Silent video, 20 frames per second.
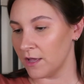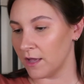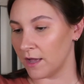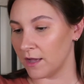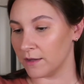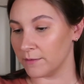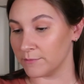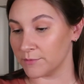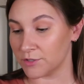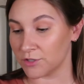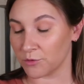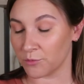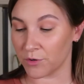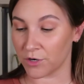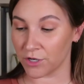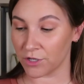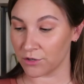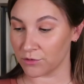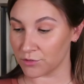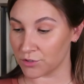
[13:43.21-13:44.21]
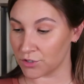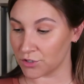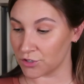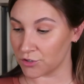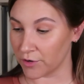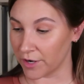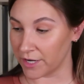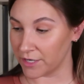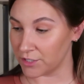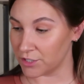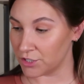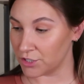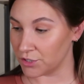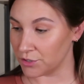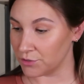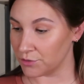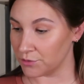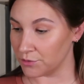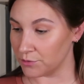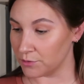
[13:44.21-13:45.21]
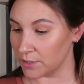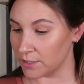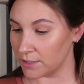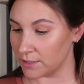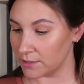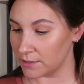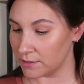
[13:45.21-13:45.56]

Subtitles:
So we're going to go straight to